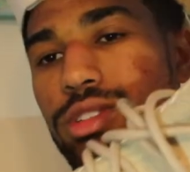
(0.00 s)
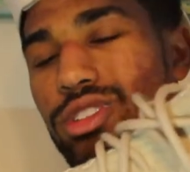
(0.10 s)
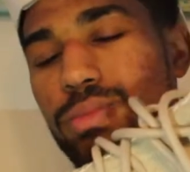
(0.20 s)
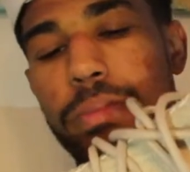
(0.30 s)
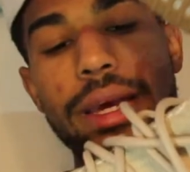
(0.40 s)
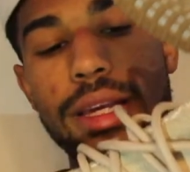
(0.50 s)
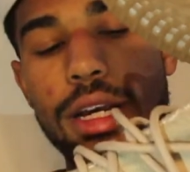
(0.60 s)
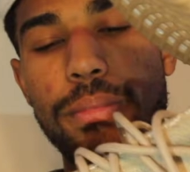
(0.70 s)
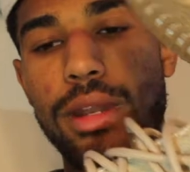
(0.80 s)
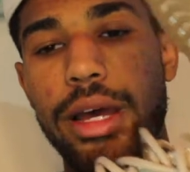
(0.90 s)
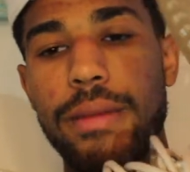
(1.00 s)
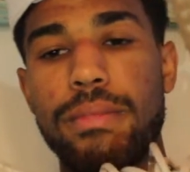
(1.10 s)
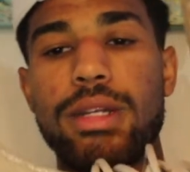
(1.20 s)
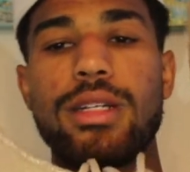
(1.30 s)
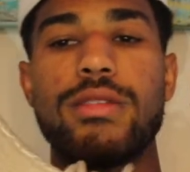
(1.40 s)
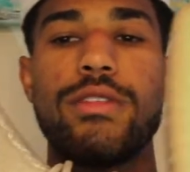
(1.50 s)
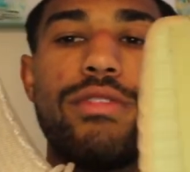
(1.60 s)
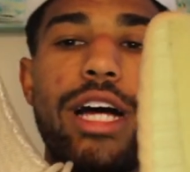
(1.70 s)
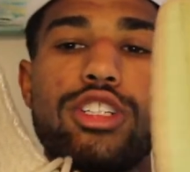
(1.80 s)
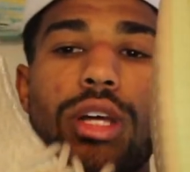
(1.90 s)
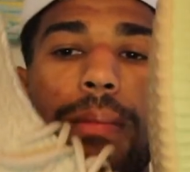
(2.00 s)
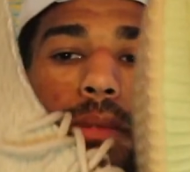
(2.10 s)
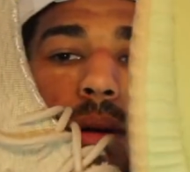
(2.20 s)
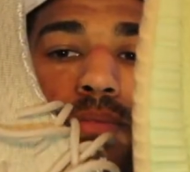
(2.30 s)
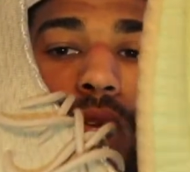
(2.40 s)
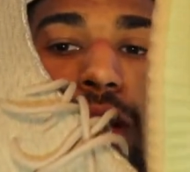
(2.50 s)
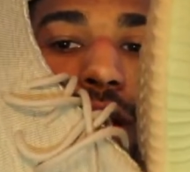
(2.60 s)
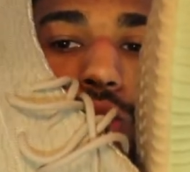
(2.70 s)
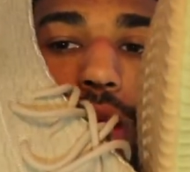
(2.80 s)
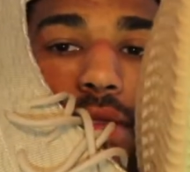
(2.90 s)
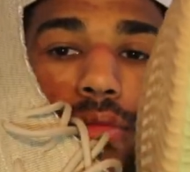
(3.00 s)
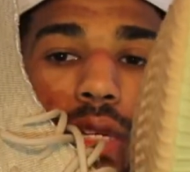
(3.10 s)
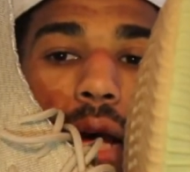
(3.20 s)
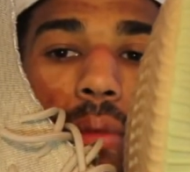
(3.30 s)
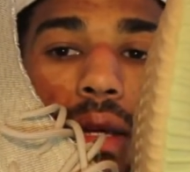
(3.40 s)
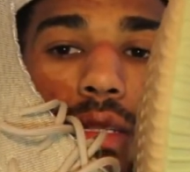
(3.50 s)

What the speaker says: ones are picking up light because of the flashlight, but you have them side by